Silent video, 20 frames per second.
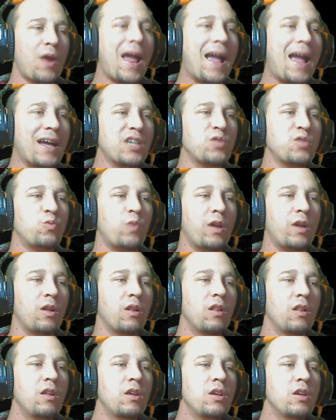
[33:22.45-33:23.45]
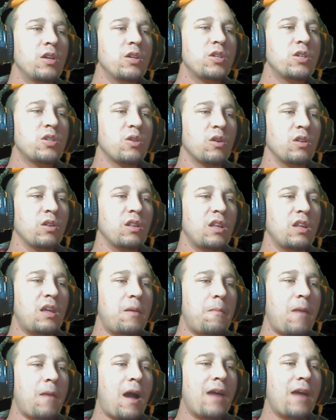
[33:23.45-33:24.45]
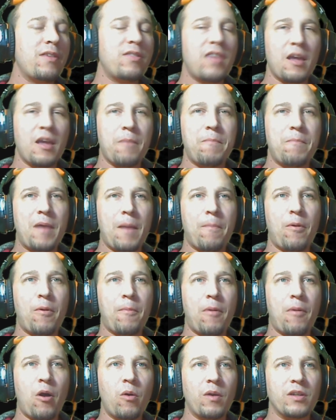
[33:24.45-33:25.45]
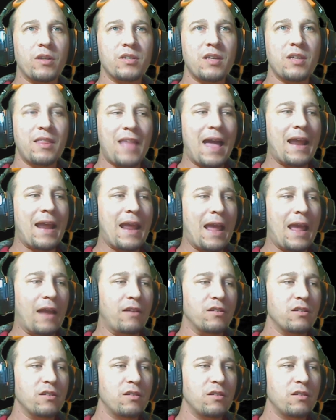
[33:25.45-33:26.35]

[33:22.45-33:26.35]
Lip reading: X will certainly, I think, be a proponent to that end.